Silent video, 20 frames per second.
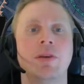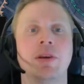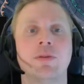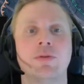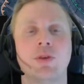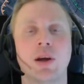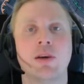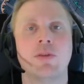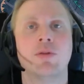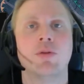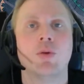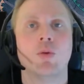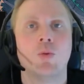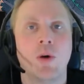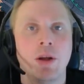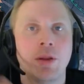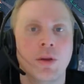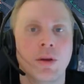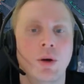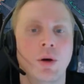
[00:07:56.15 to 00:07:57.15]
If you have
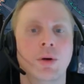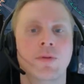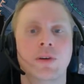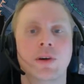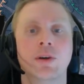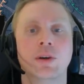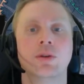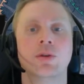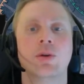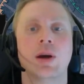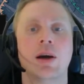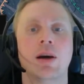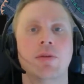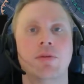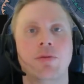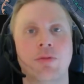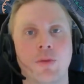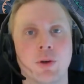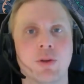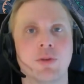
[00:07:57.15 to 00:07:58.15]
1 over, you
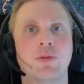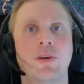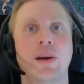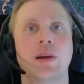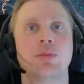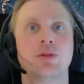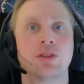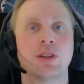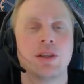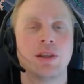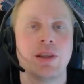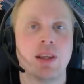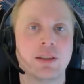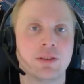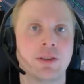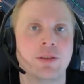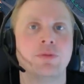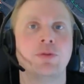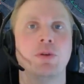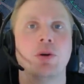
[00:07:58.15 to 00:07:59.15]
have 35%
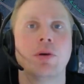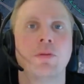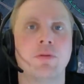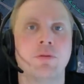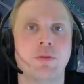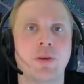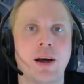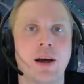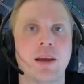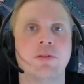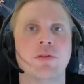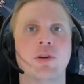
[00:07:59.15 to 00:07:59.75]
extra. If you have 5